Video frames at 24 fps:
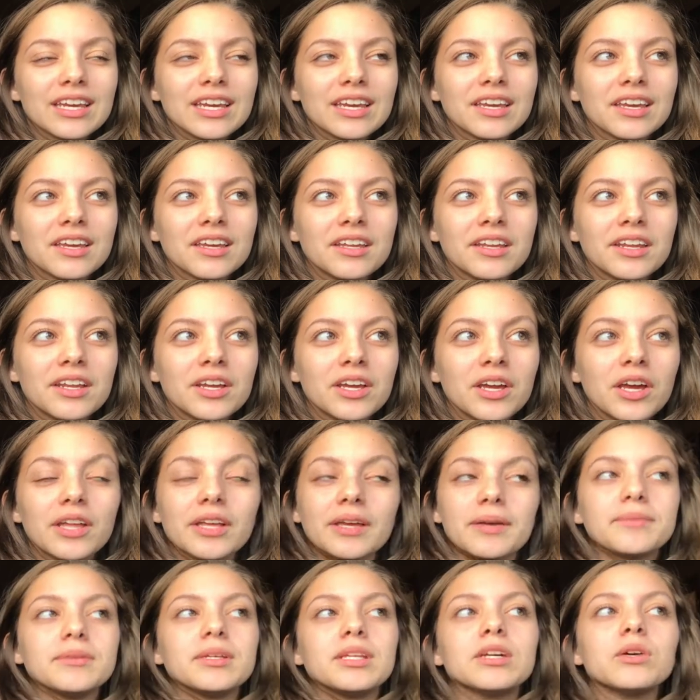and
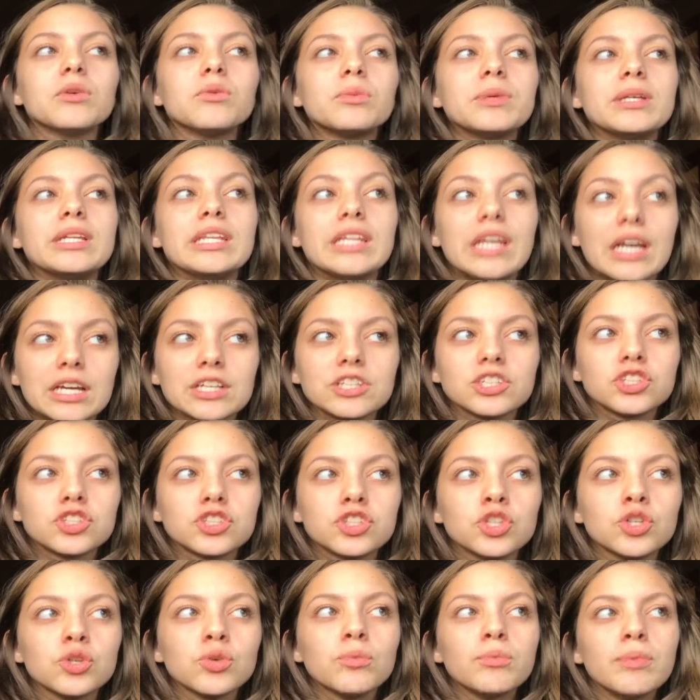I mean, it would be nice
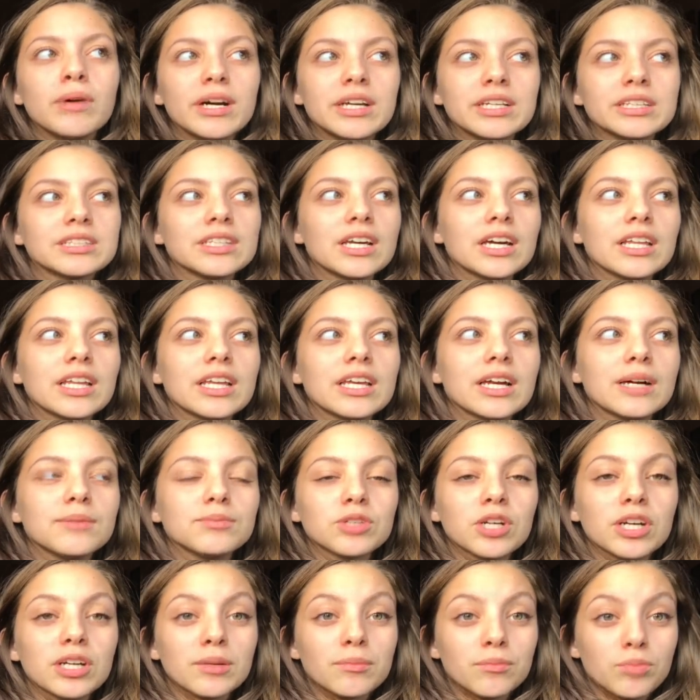to, but it's not like I'm
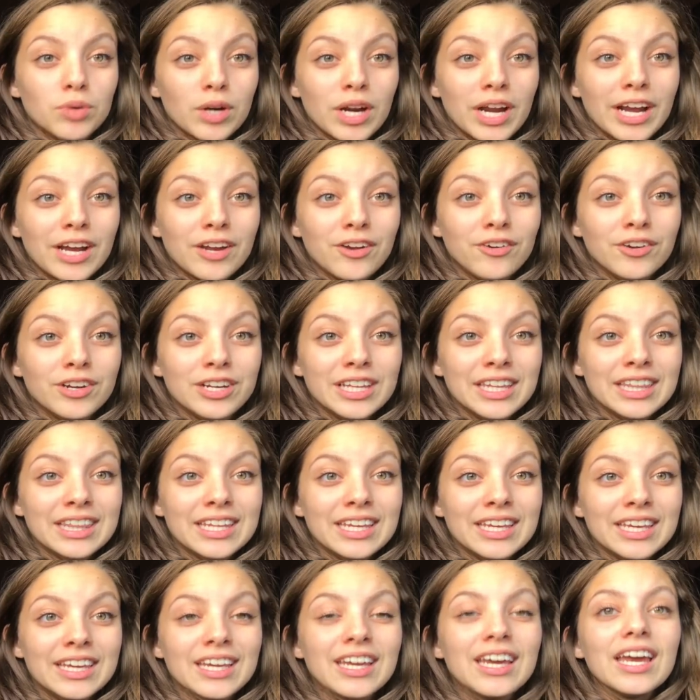trying to brag or
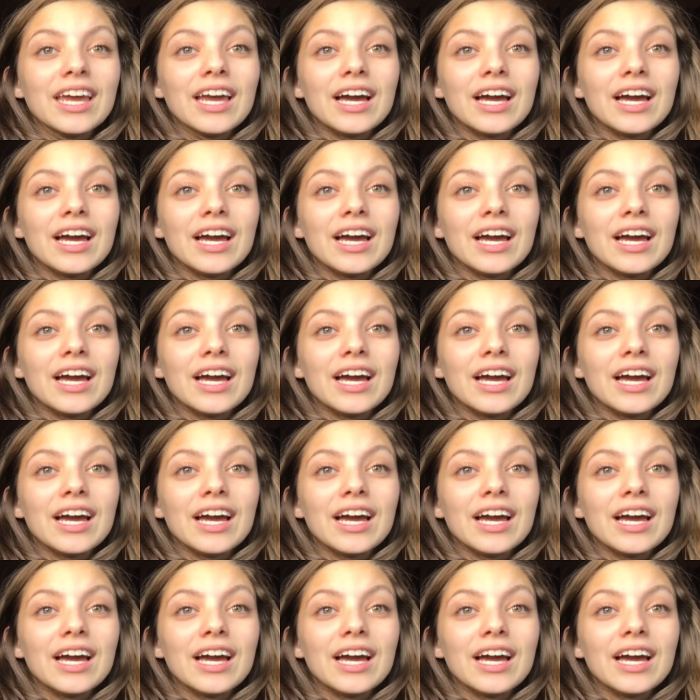anything.